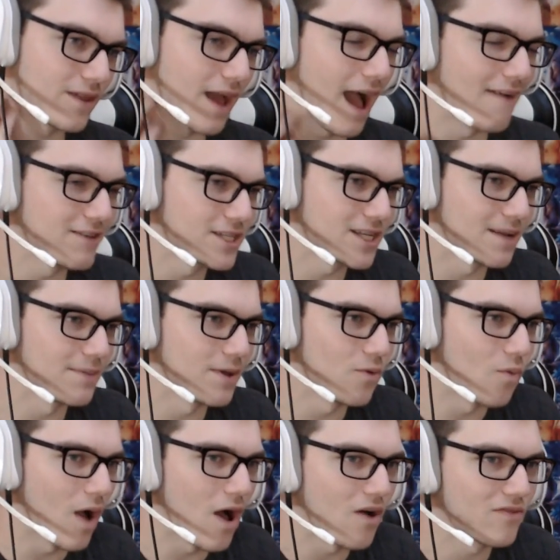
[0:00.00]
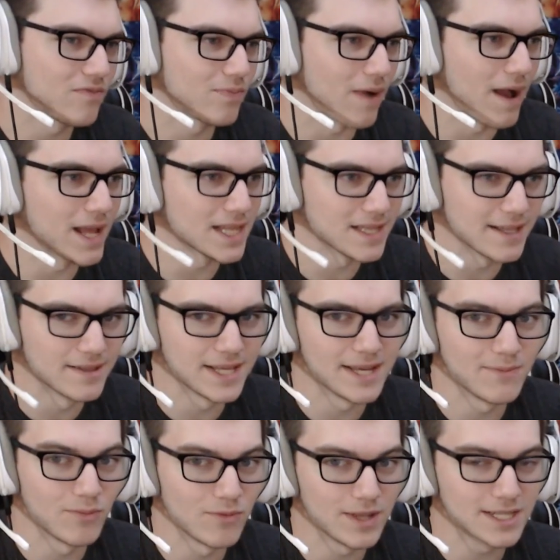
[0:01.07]
obviously, going to be Wealth, probably Lily.
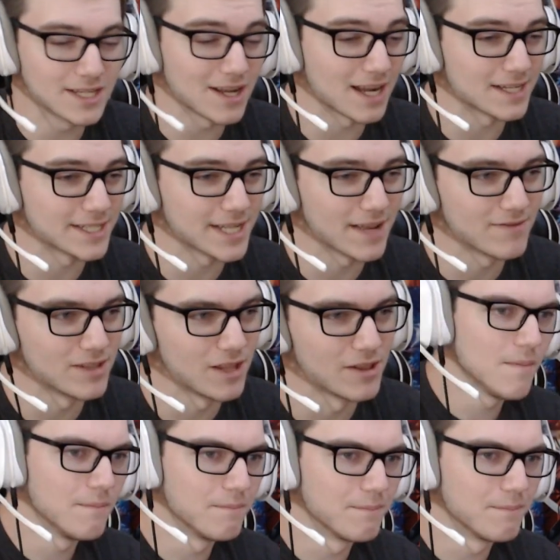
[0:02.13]
We still got to save Lily, though.